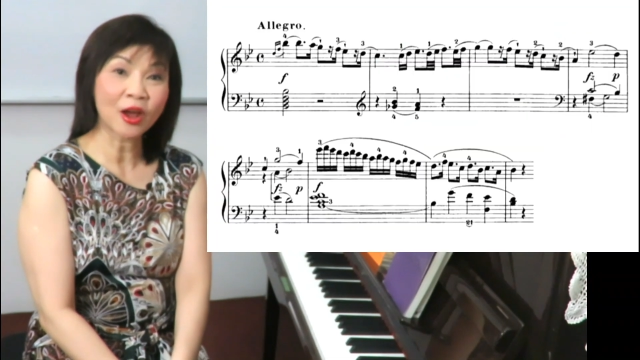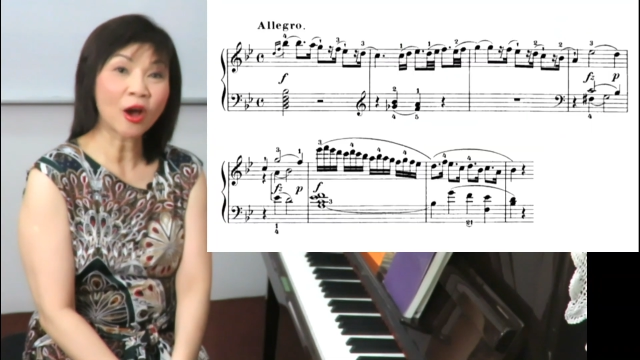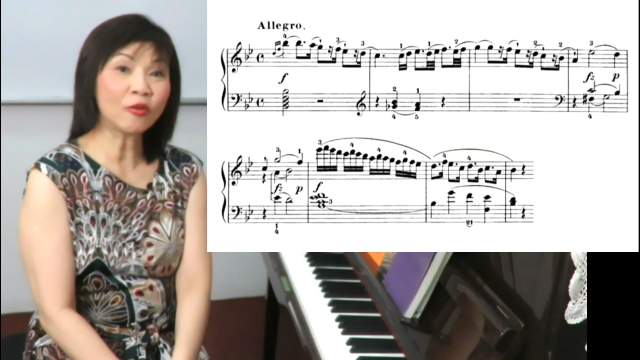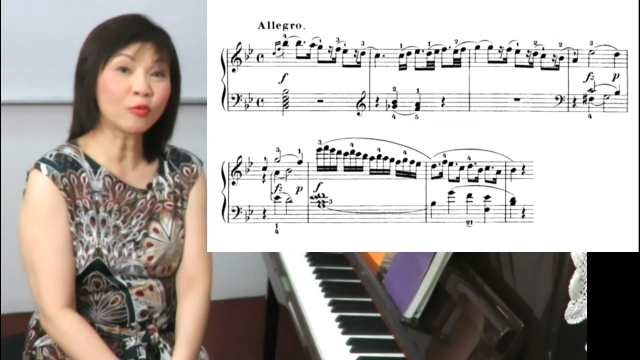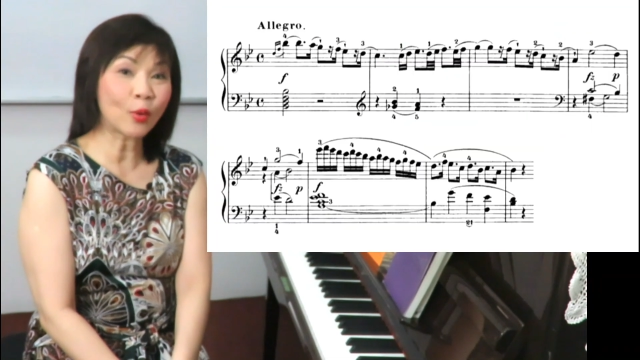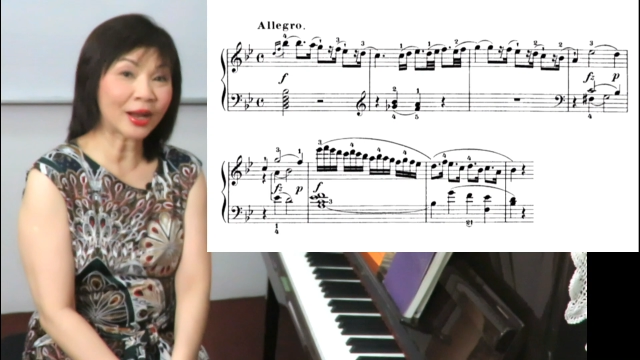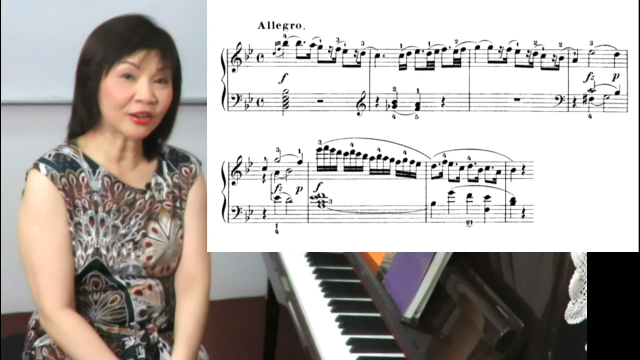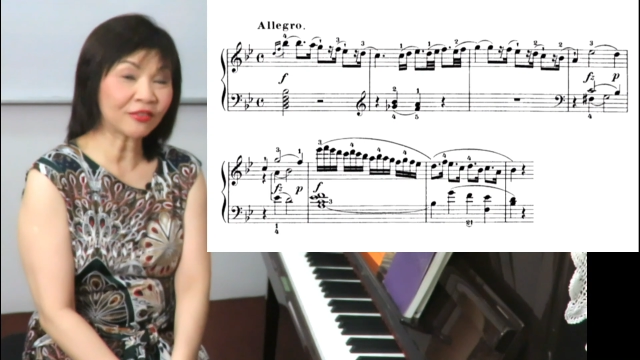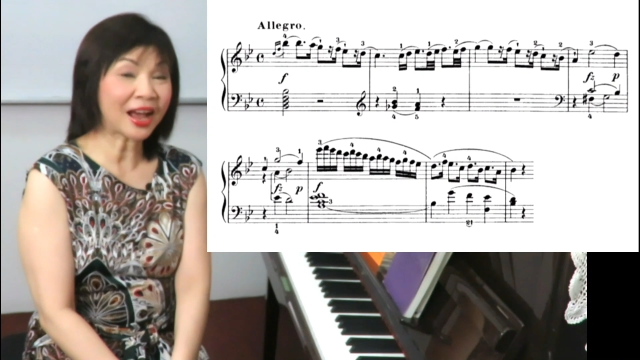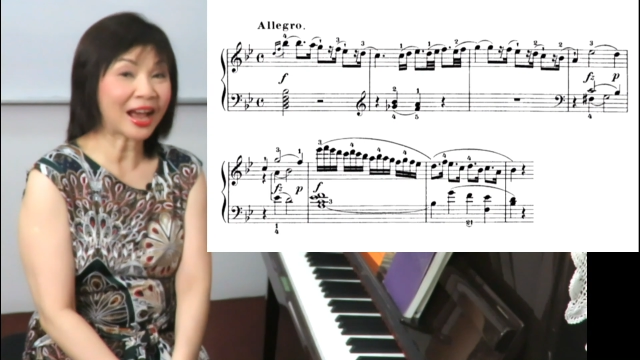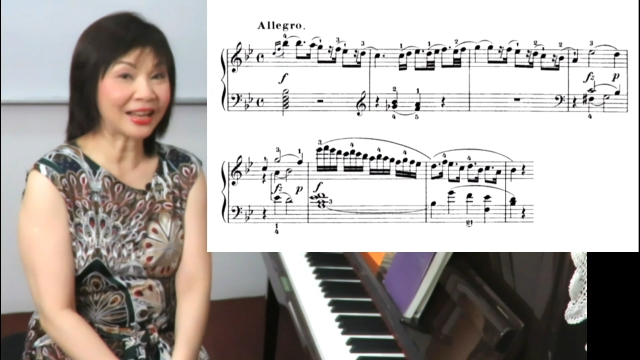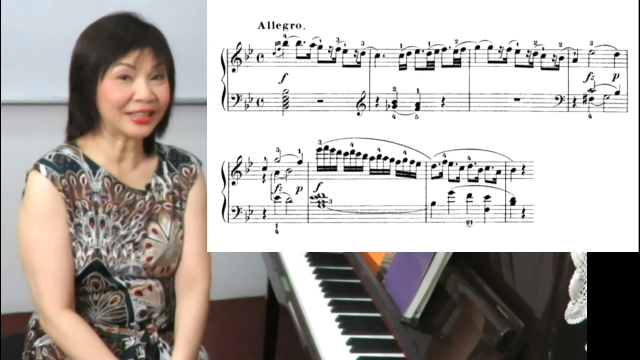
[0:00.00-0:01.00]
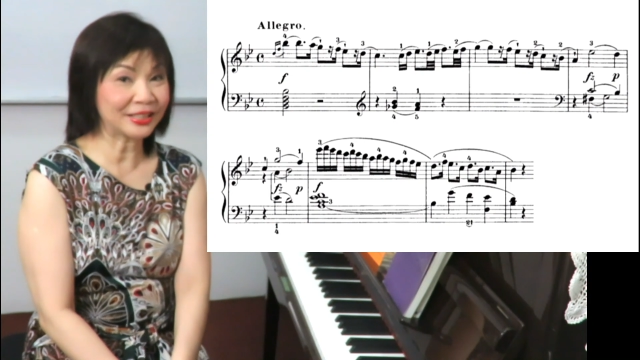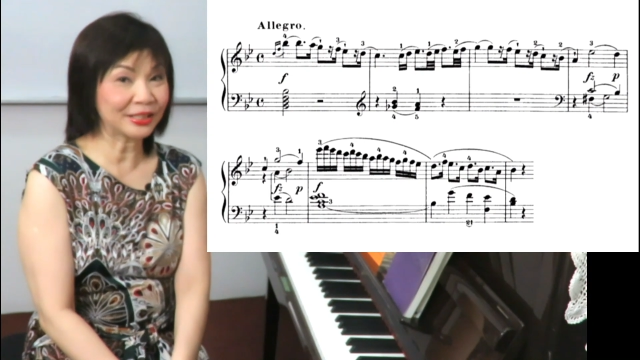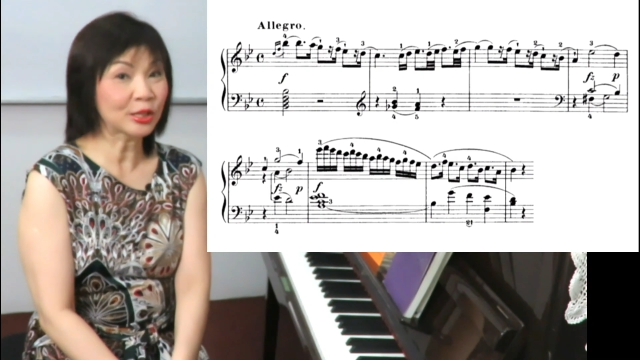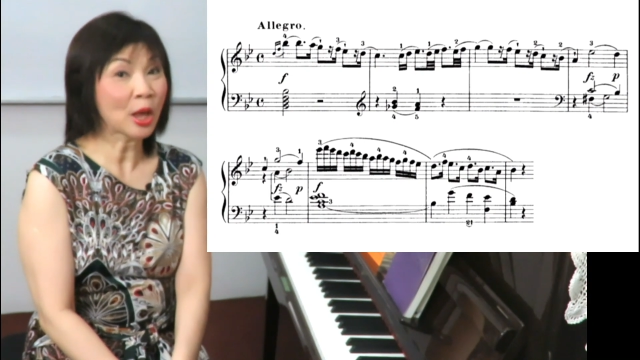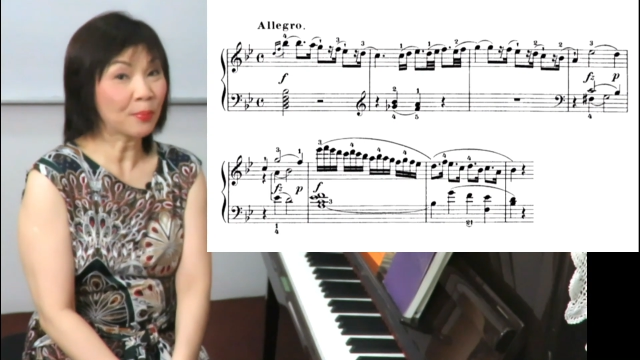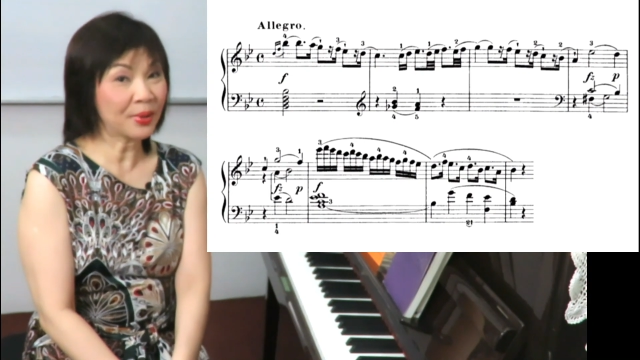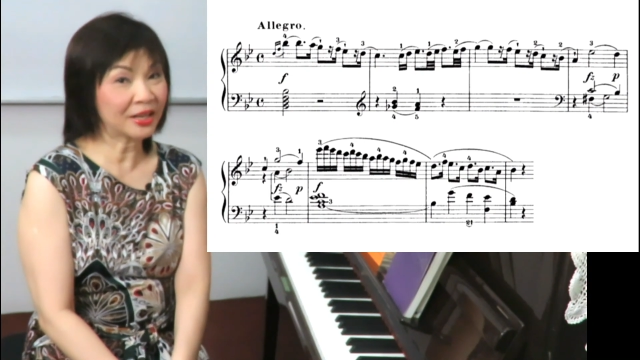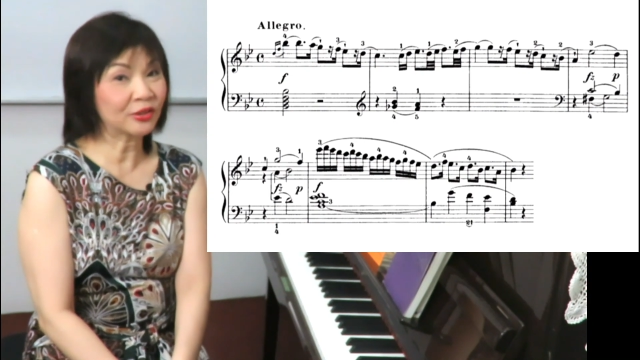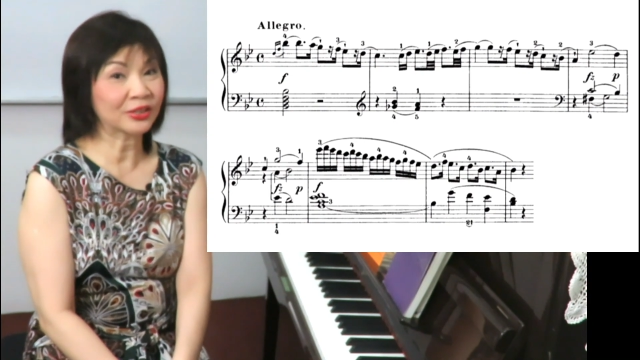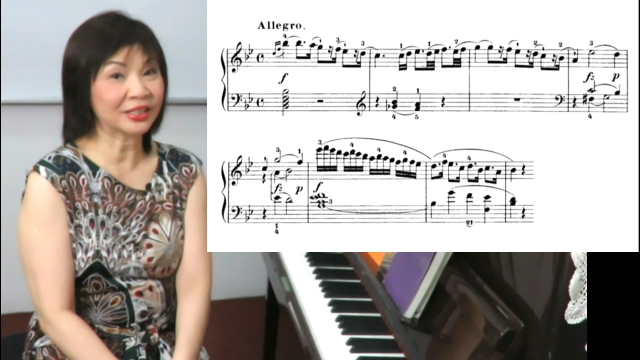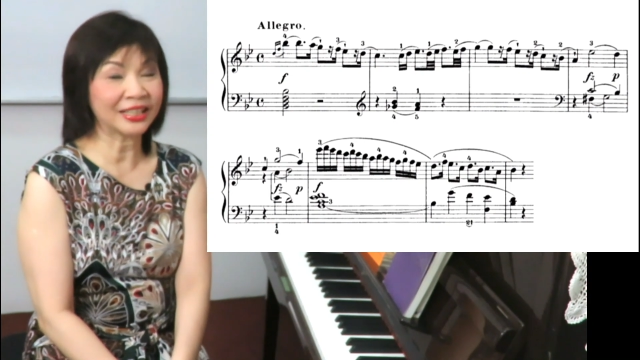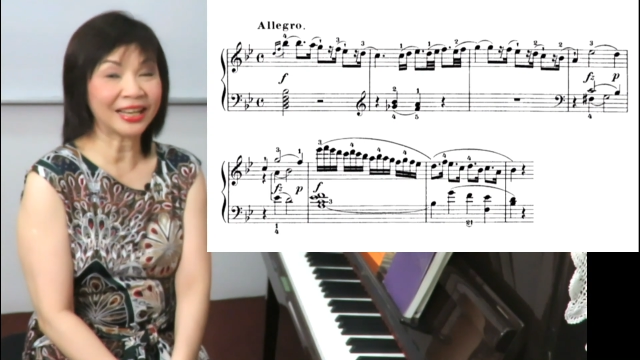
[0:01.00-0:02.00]
of one of Haydn's
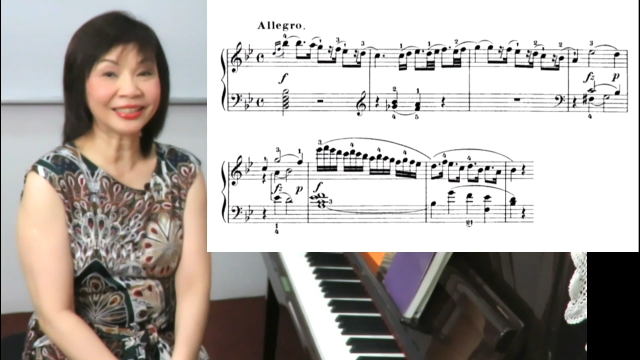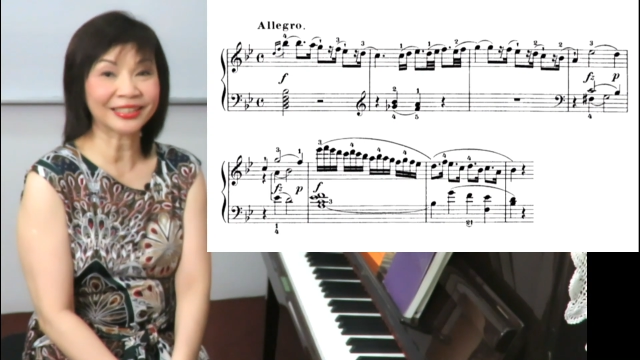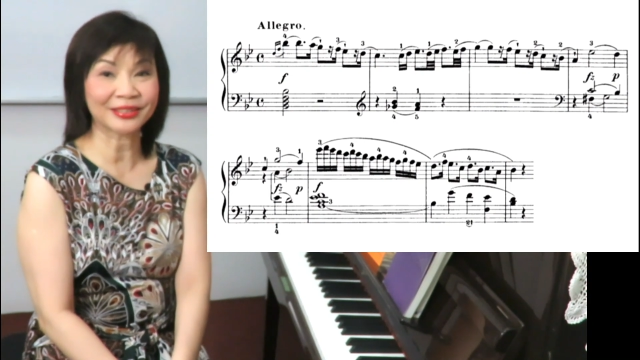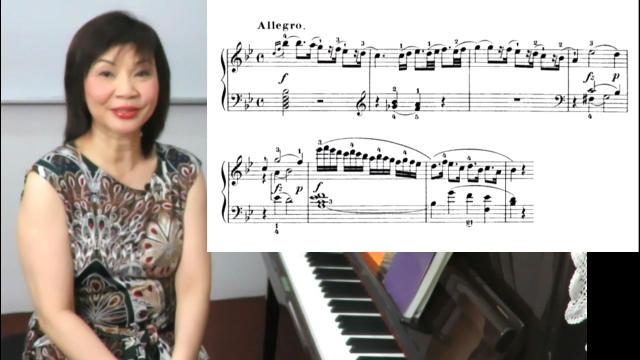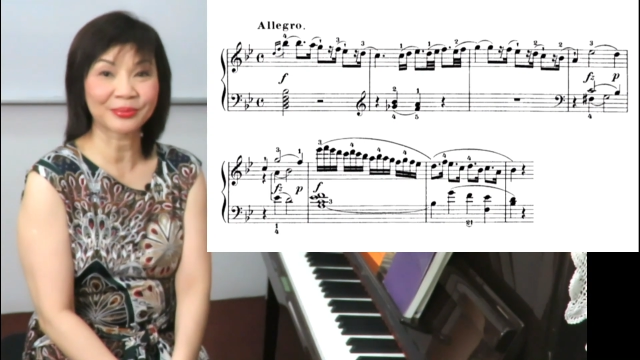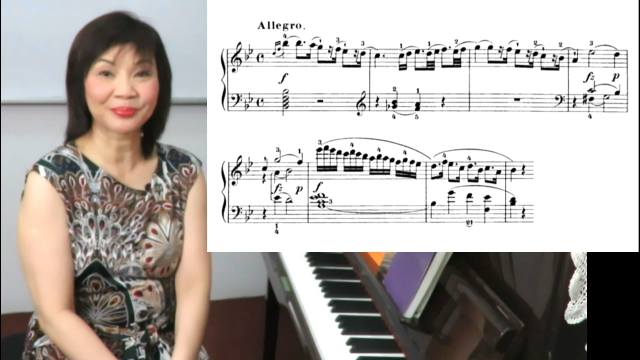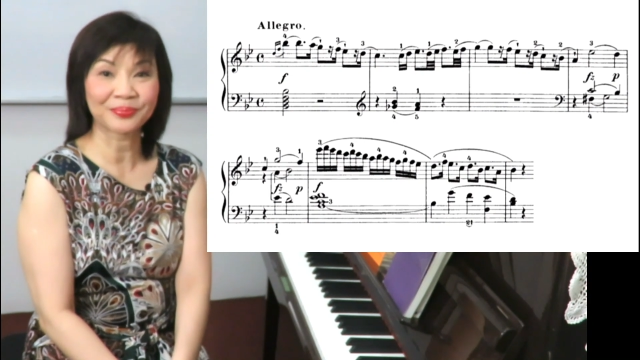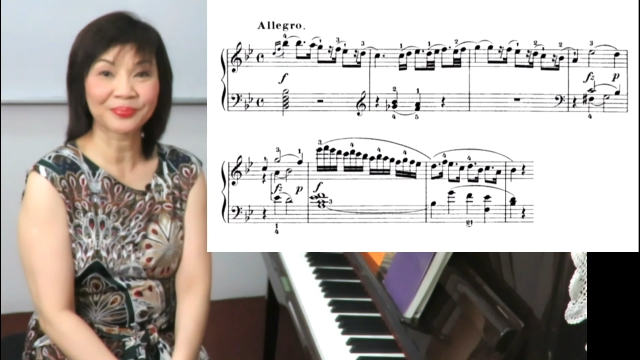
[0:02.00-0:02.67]
piano sonatas.